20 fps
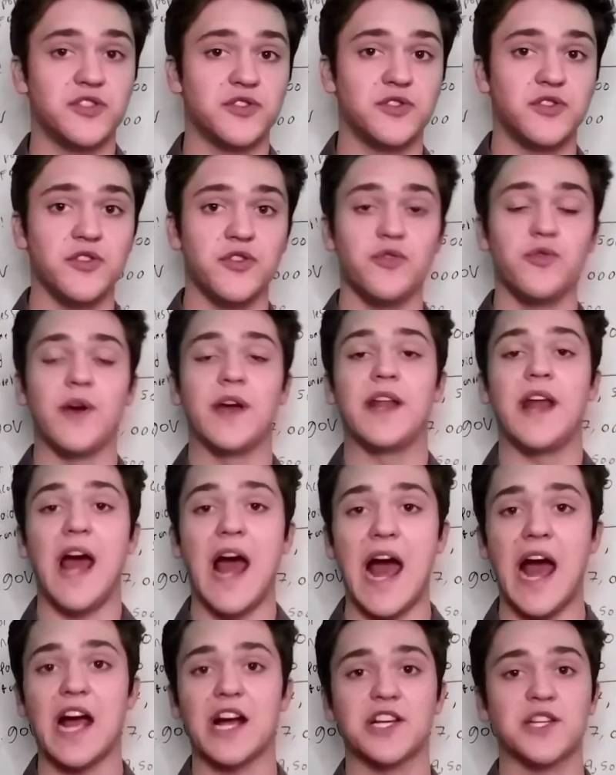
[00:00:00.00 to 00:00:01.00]
do an
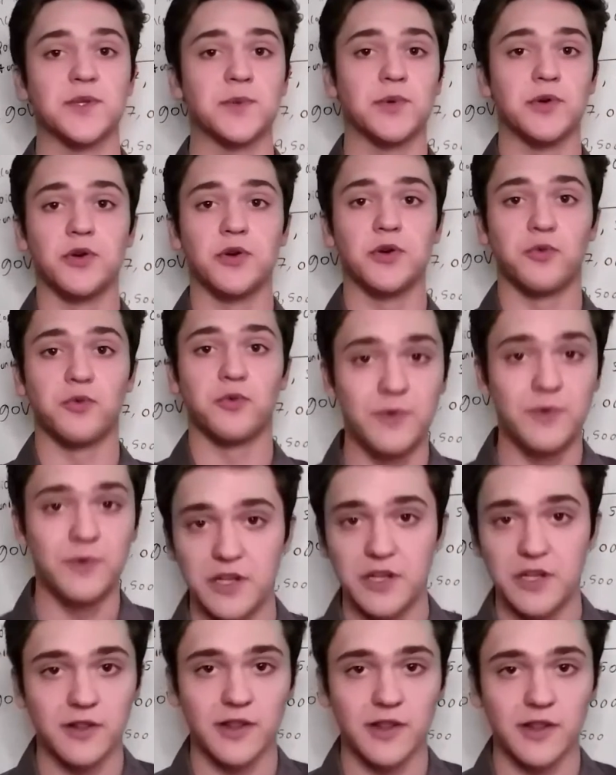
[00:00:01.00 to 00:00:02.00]
actual
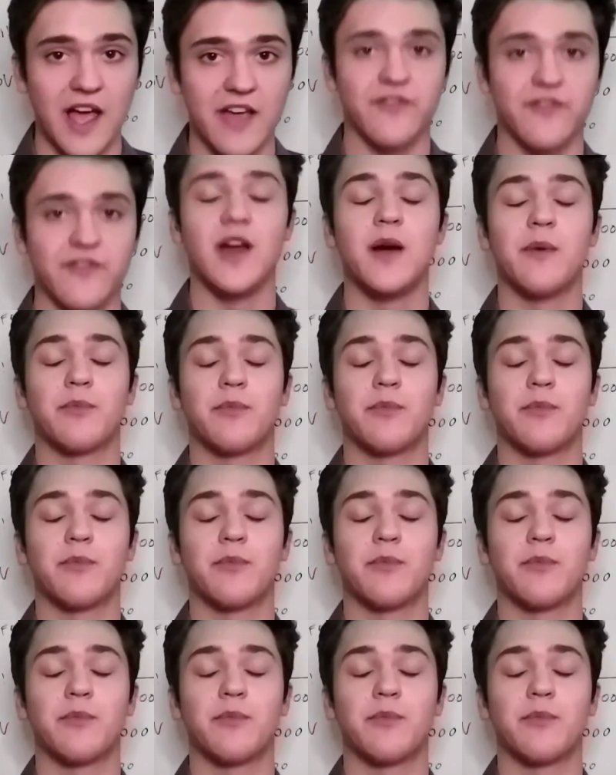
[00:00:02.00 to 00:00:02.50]
real-life